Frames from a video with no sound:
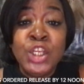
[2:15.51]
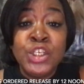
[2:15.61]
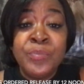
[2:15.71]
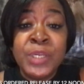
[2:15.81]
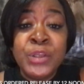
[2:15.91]

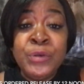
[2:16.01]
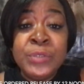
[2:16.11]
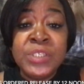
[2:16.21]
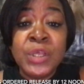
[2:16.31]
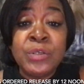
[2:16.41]
to
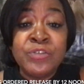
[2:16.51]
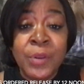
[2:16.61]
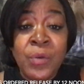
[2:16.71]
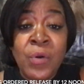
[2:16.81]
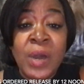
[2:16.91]
produce those
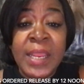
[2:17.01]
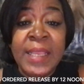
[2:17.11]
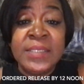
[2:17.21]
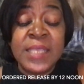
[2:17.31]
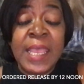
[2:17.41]

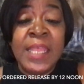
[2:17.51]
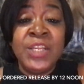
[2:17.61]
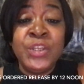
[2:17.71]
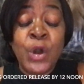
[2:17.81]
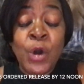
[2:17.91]
recordings
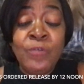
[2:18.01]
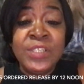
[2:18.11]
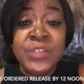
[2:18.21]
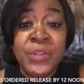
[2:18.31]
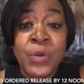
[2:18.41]
and over
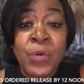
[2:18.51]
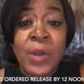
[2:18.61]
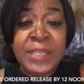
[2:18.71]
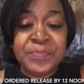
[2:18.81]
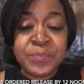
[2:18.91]
to the
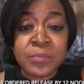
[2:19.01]
court